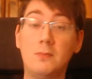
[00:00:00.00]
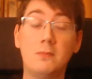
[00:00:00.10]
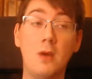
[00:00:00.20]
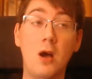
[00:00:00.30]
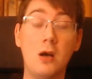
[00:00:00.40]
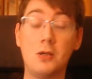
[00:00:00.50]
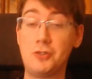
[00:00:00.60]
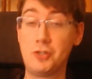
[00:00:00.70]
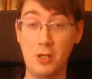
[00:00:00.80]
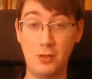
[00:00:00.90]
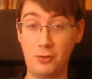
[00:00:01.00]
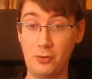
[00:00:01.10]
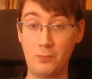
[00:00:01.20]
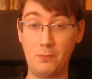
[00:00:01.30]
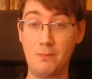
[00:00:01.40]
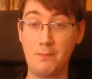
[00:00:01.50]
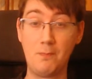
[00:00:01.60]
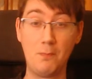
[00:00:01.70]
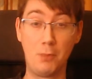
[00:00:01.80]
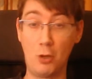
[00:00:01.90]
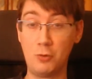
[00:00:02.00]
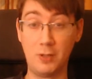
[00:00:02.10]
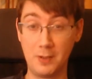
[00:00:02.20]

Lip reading: are just bloated.